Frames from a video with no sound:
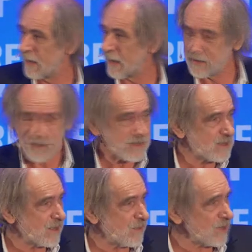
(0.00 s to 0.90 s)
And this is
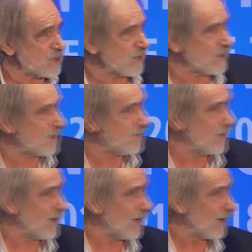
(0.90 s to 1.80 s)
the questions that
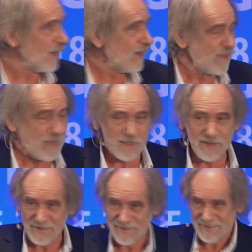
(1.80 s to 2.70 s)
we are
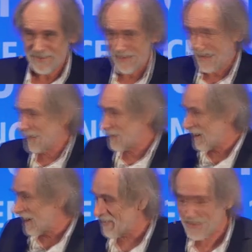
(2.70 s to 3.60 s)

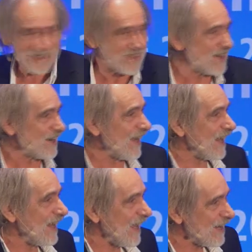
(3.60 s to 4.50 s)
actually having here,
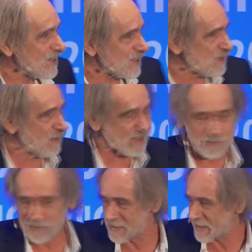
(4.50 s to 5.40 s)
and I'll just pick
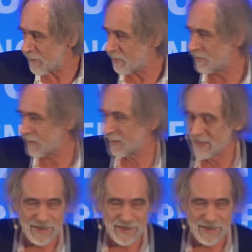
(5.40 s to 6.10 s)
up some of the,